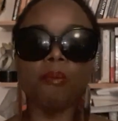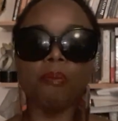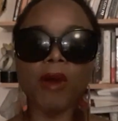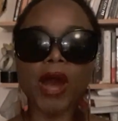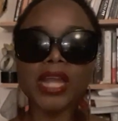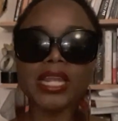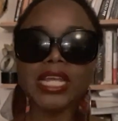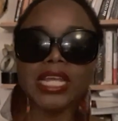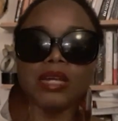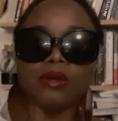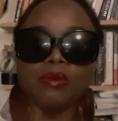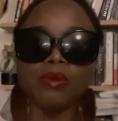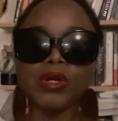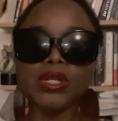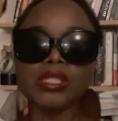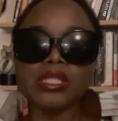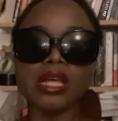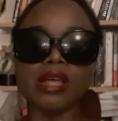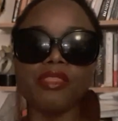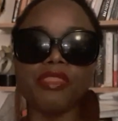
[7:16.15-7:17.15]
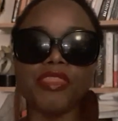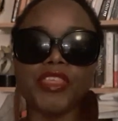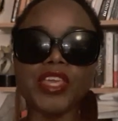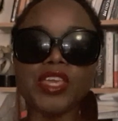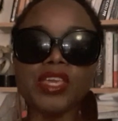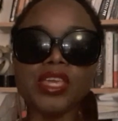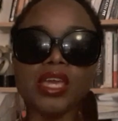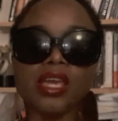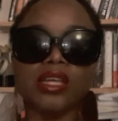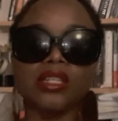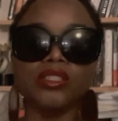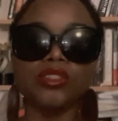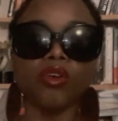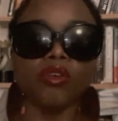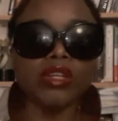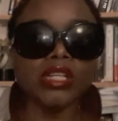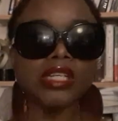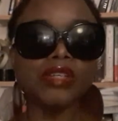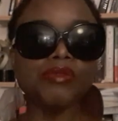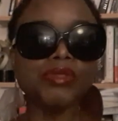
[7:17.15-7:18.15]
But it was
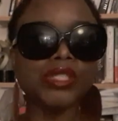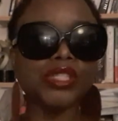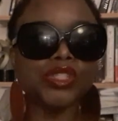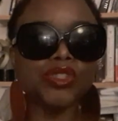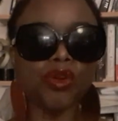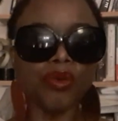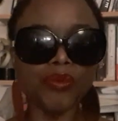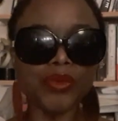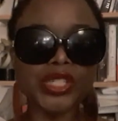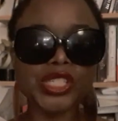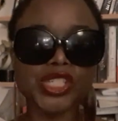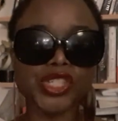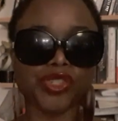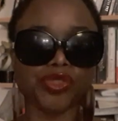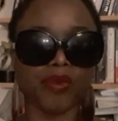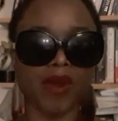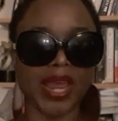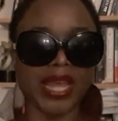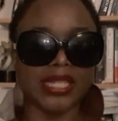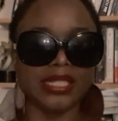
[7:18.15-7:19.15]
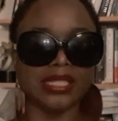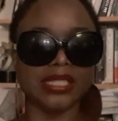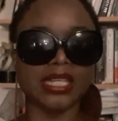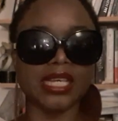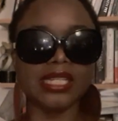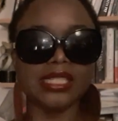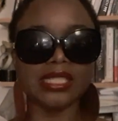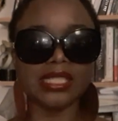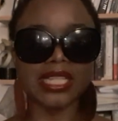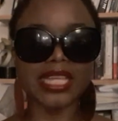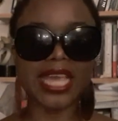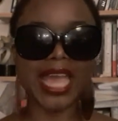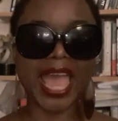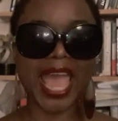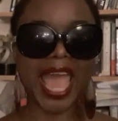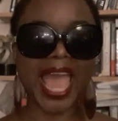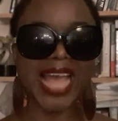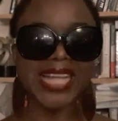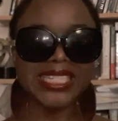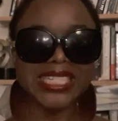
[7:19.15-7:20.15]
it's not restraint, it's the
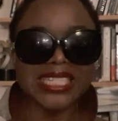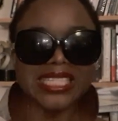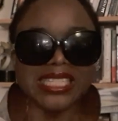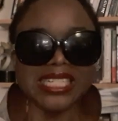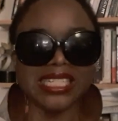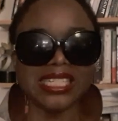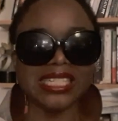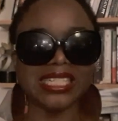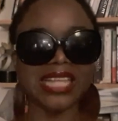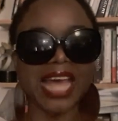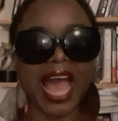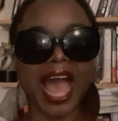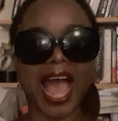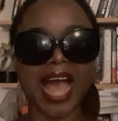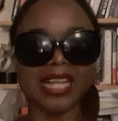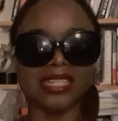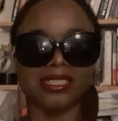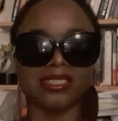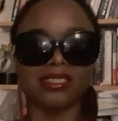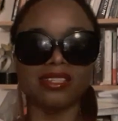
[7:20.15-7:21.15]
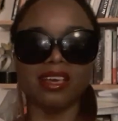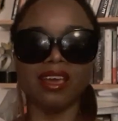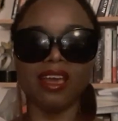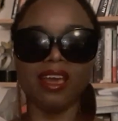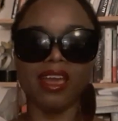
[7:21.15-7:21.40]
head in the sand